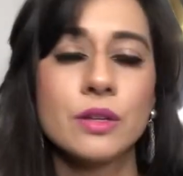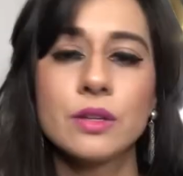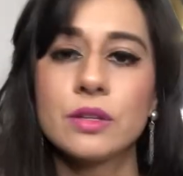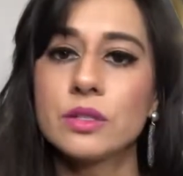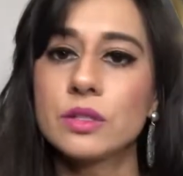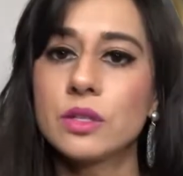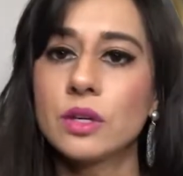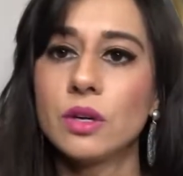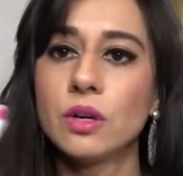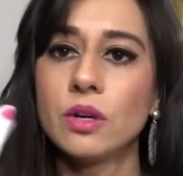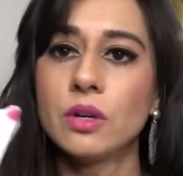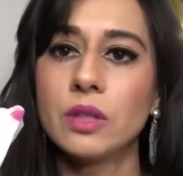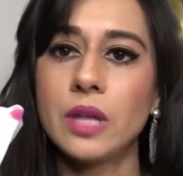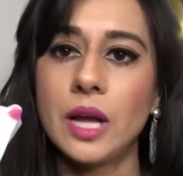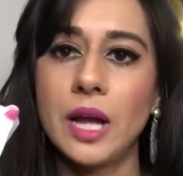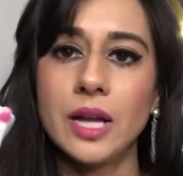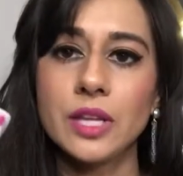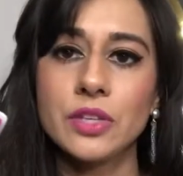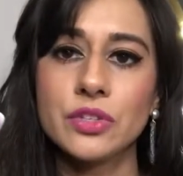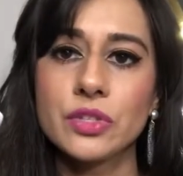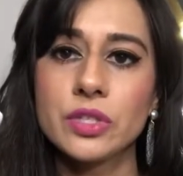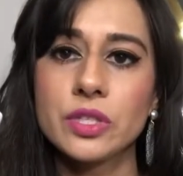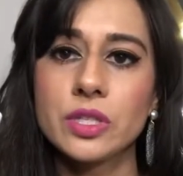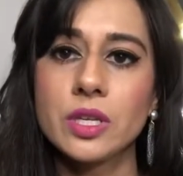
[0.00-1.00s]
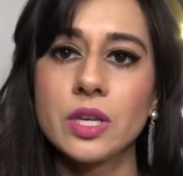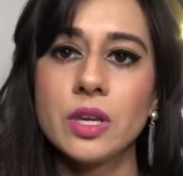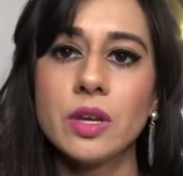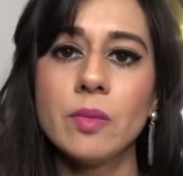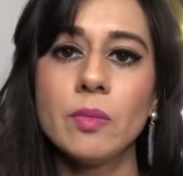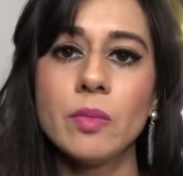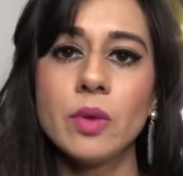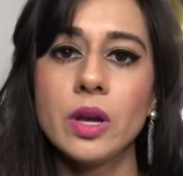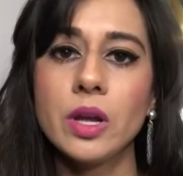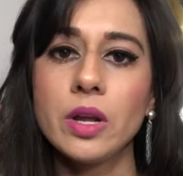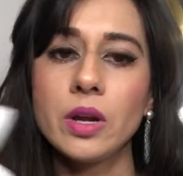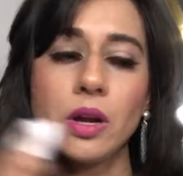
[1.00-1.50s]
So that just
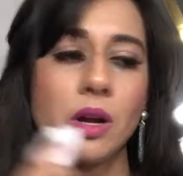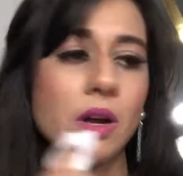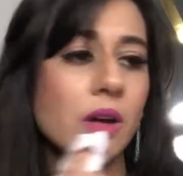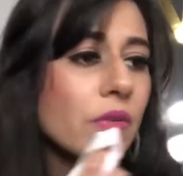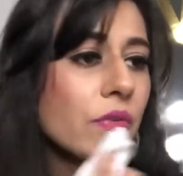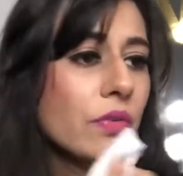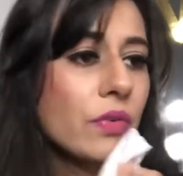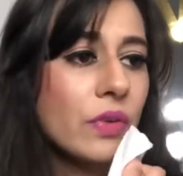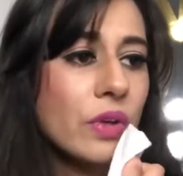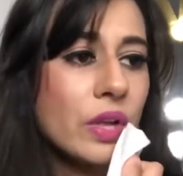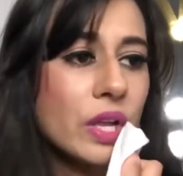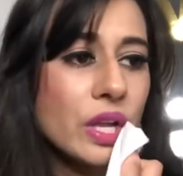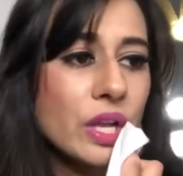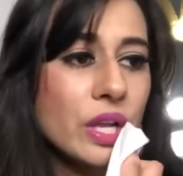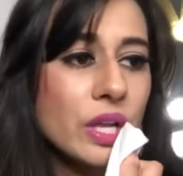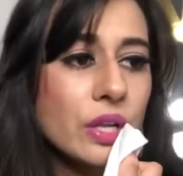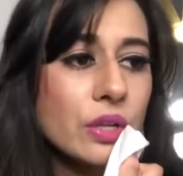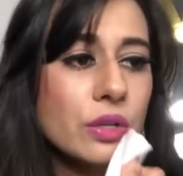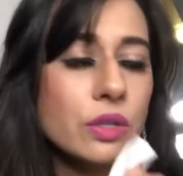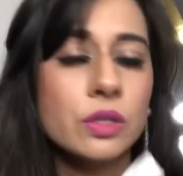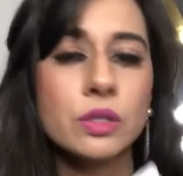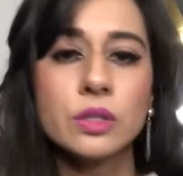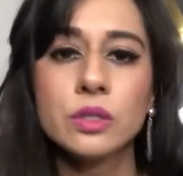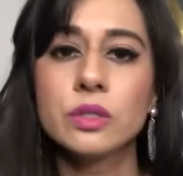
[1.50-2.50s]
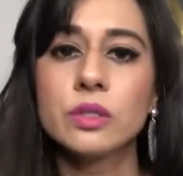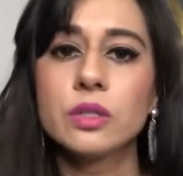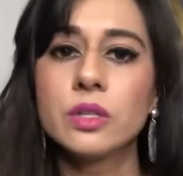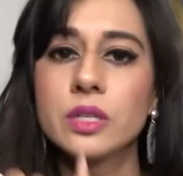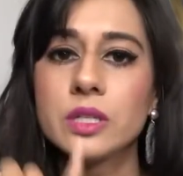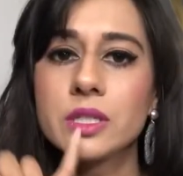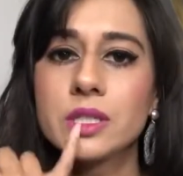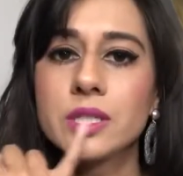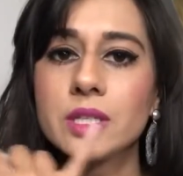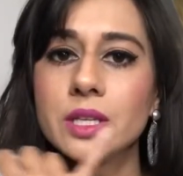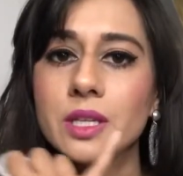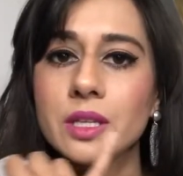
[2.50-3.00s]
came right off. You
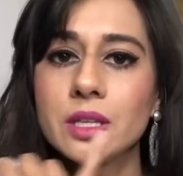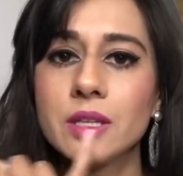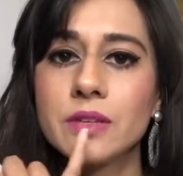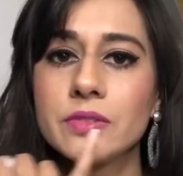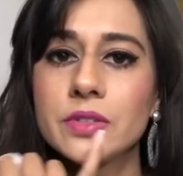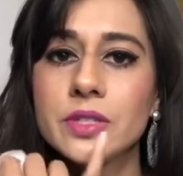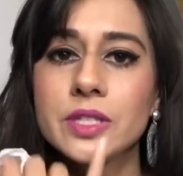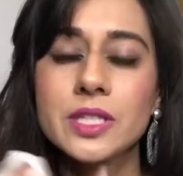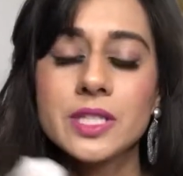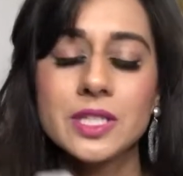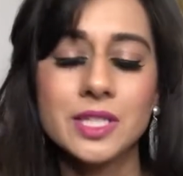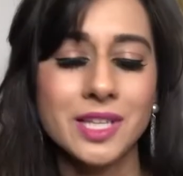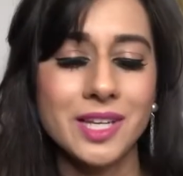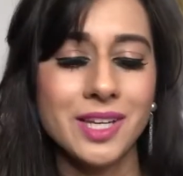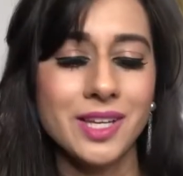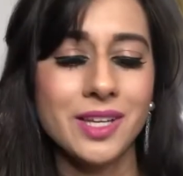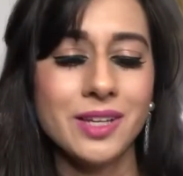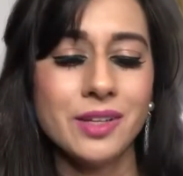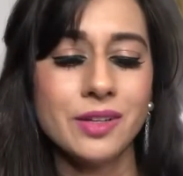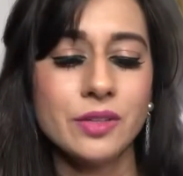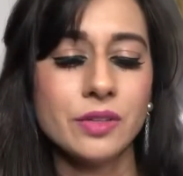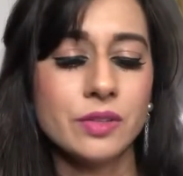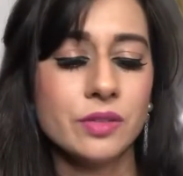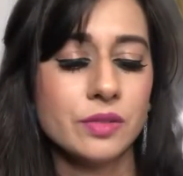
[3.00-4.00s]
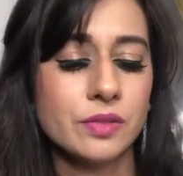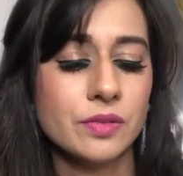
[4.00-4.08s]
can see it leaves a stain.